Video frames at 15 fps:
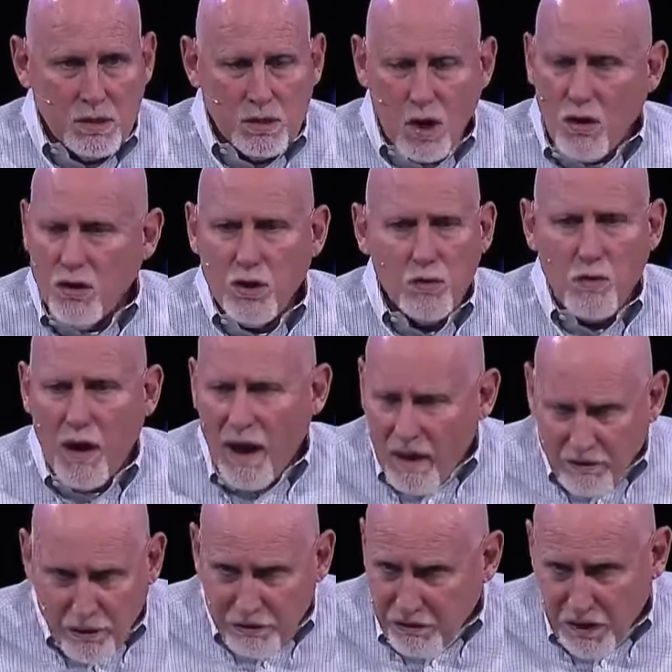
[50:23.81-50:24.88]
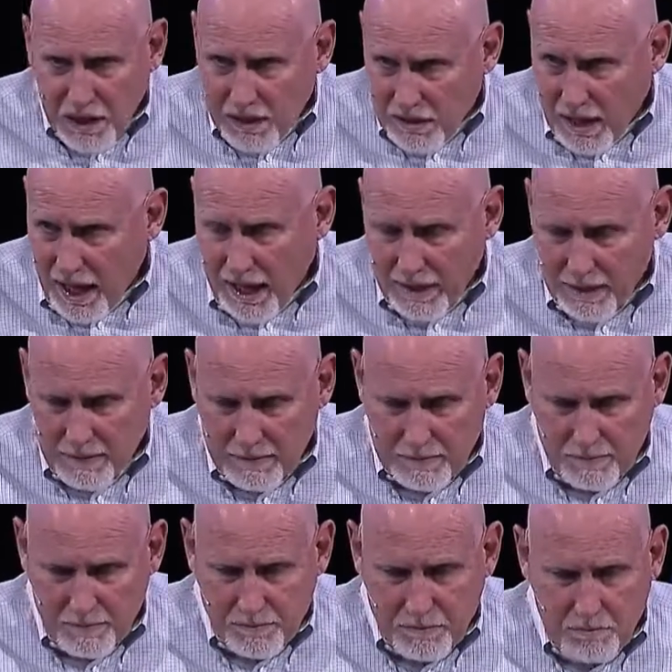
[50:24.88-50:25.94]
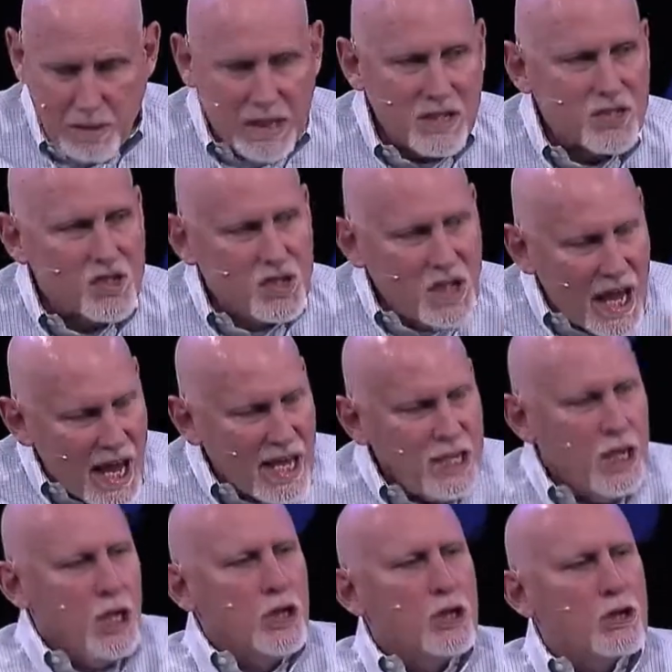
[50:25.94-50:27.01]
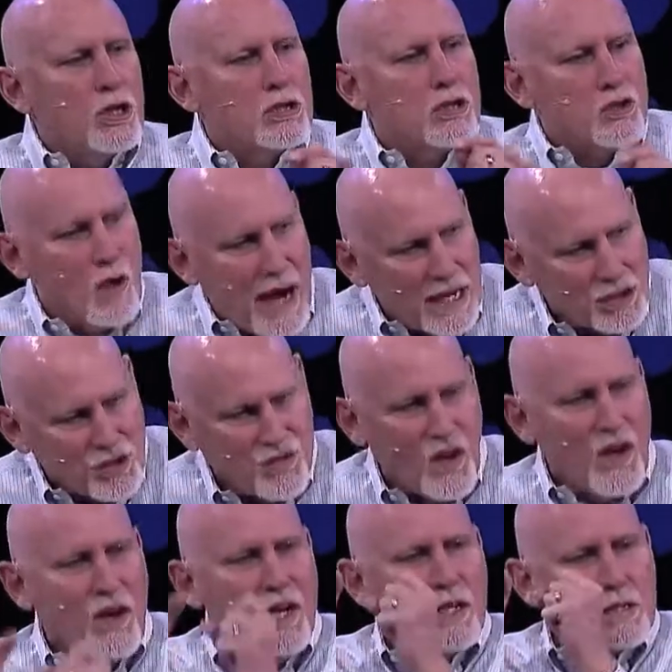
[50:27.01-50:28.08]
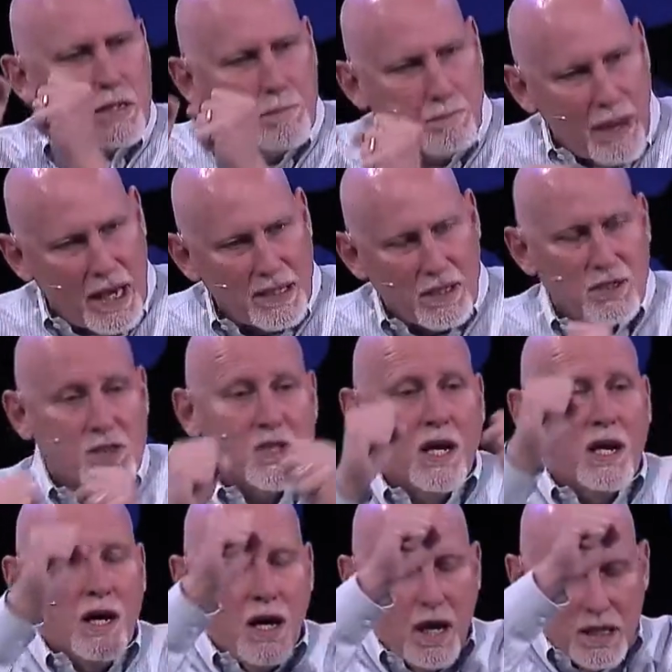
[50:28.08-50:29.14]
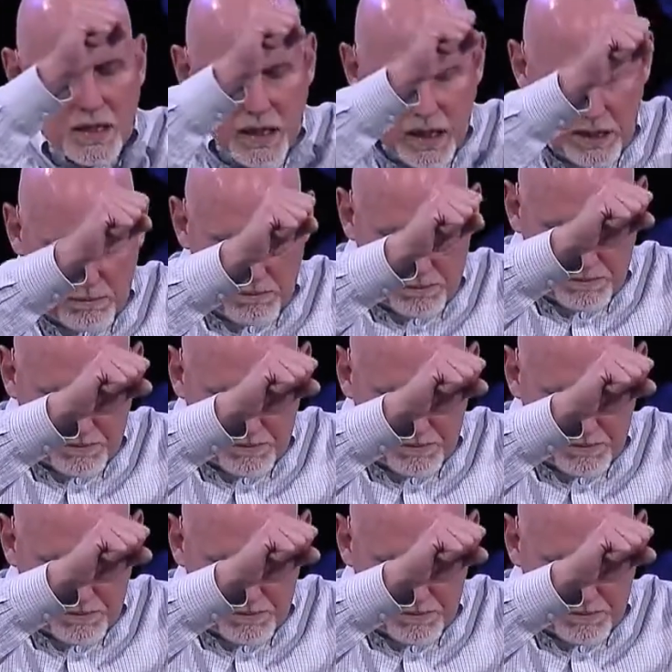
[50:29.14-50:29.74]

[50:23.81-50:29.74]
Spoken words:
Don't you ever forget that. Because then you can transfer dependence onto him.